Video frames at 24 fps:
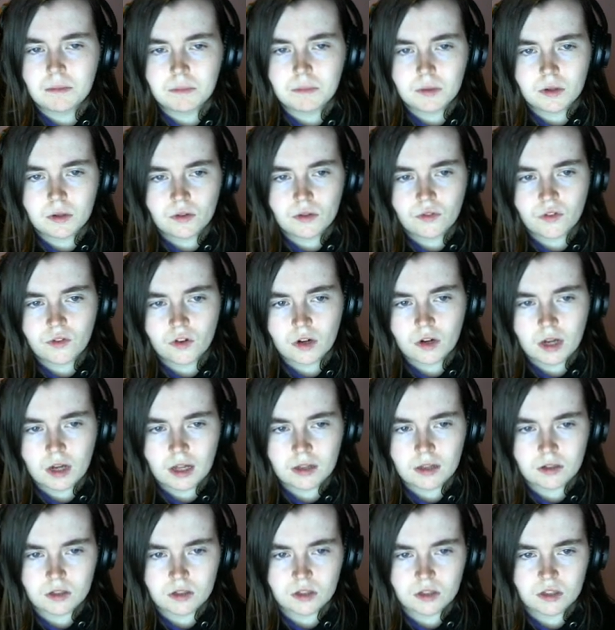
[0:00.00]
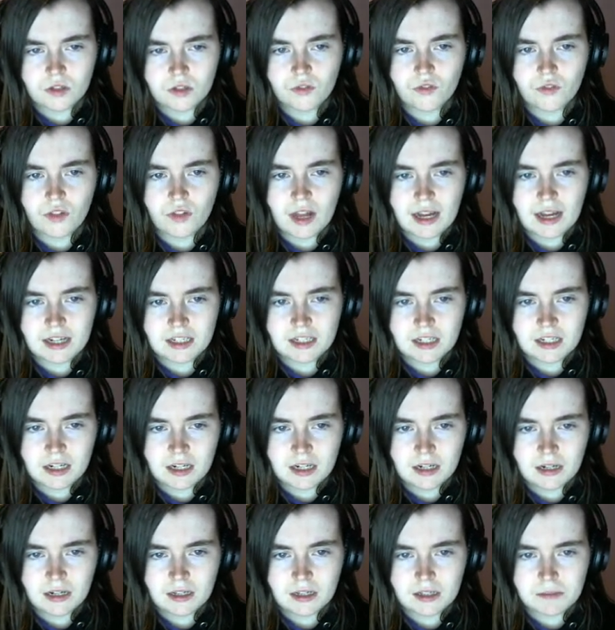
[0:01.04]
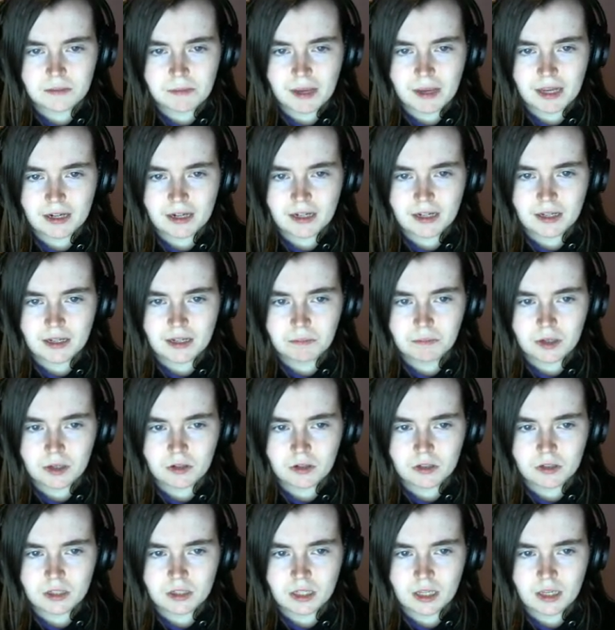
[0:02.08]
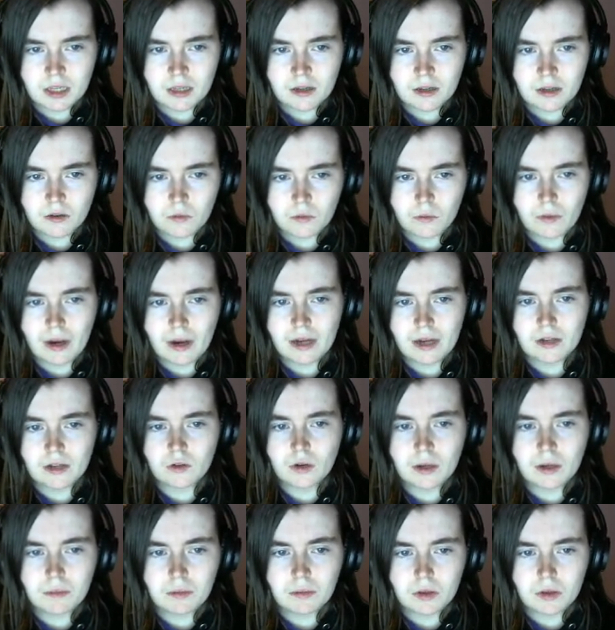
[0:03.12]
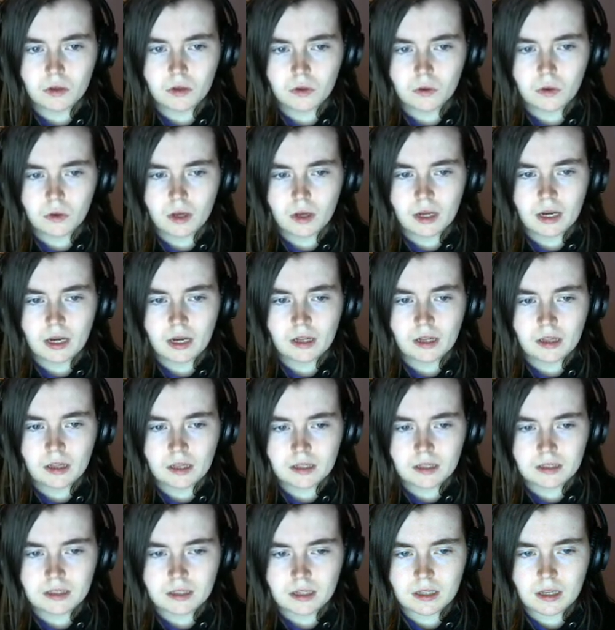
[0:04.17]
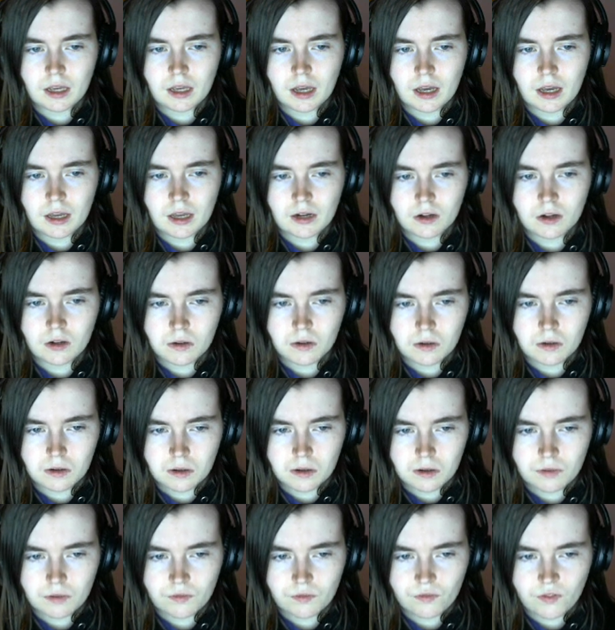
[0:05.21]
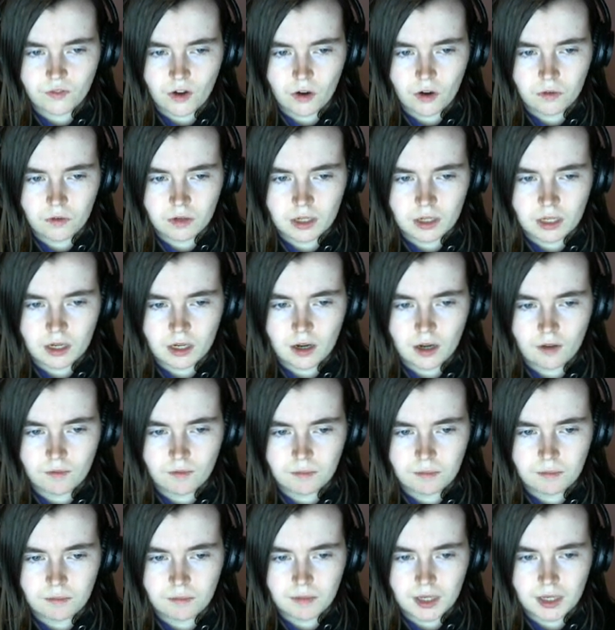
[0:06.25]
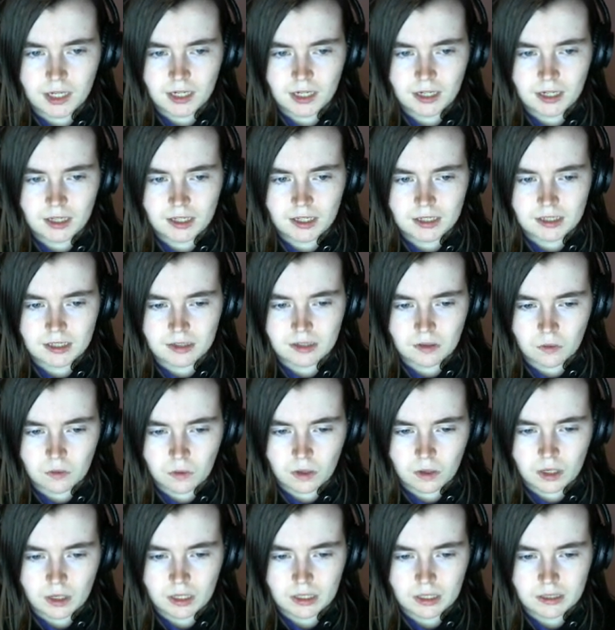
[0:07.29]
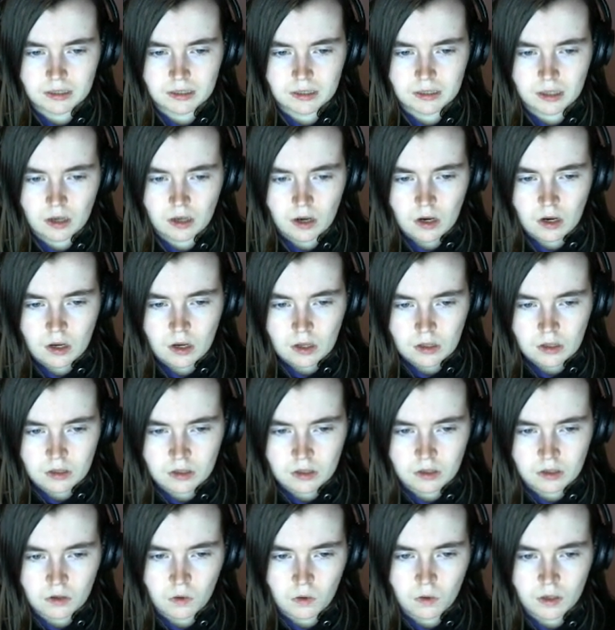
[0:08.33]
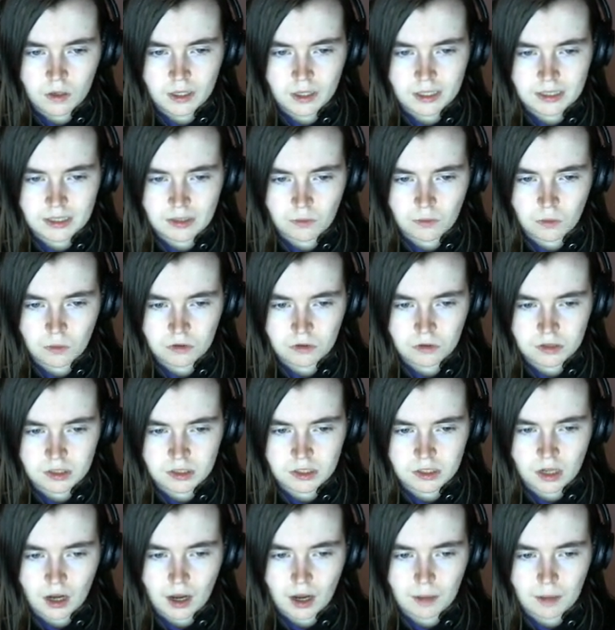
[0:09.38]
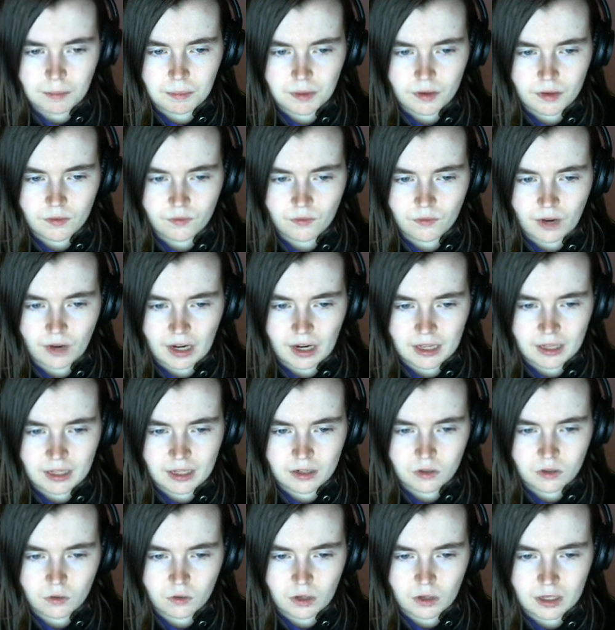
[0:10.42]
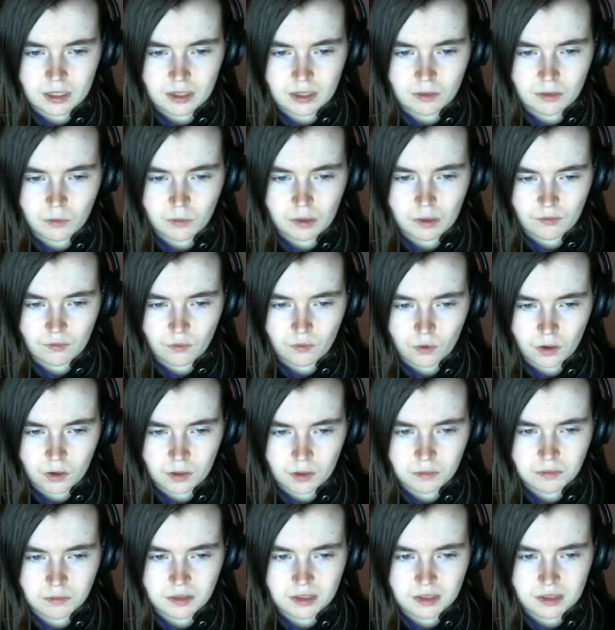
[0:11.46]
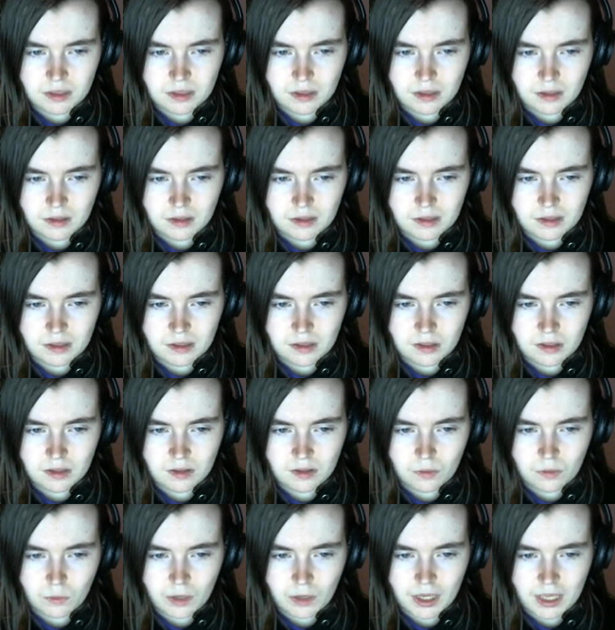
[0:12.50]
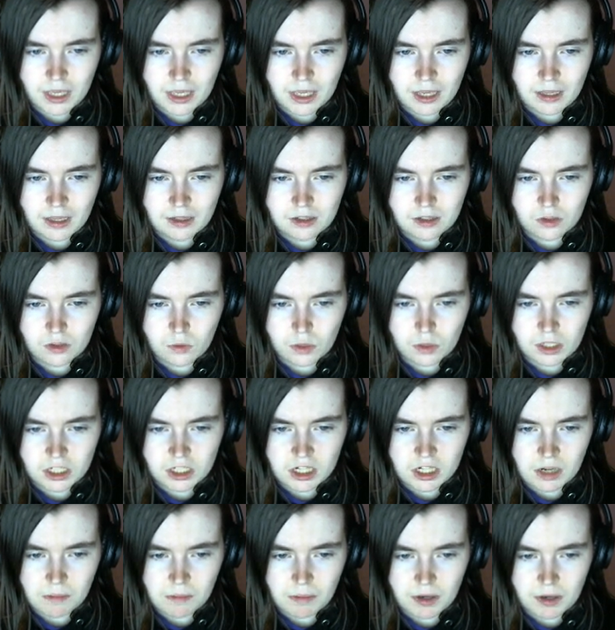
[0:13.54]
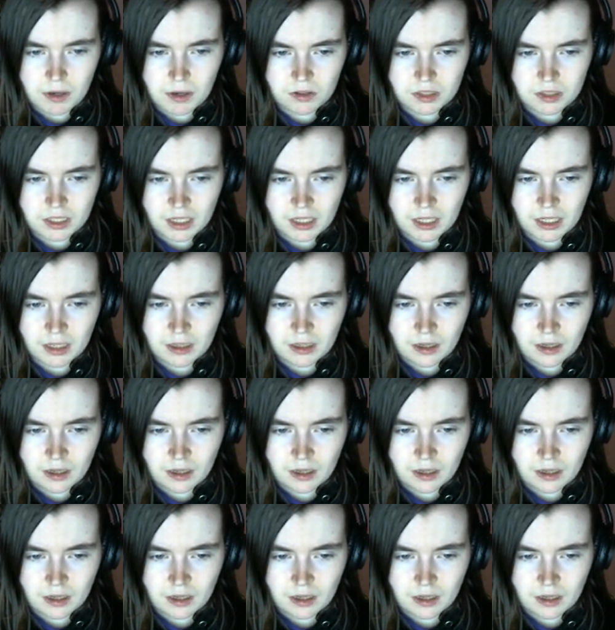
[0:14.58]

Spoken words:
beautiful colors, flashing, expanding, piercing, red, green, blue, an endless cacophony of meaningless noise. The noise, it won't stop. Violent, granting waveforms, squeaking, screeching, piercing,